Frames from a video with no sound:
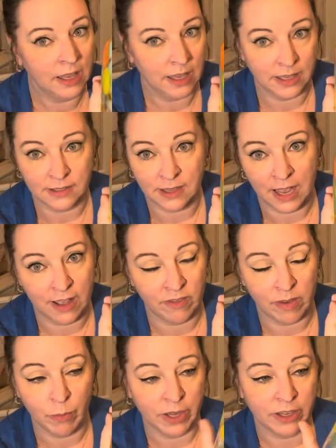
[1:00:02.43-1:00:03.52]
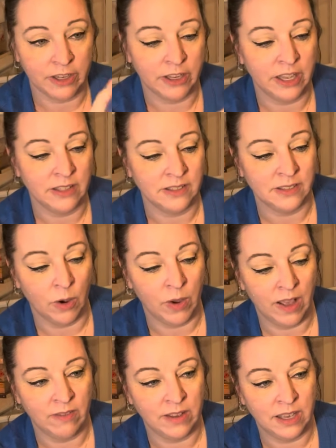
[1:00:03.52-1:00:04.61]
It's a heavy bugger. It's so
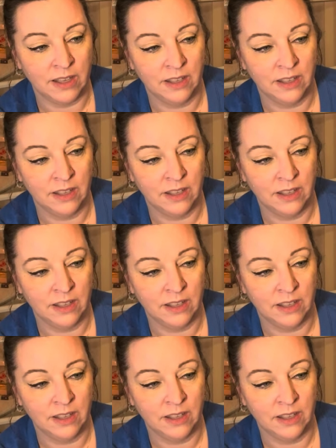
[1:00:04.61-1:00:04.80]
heavy.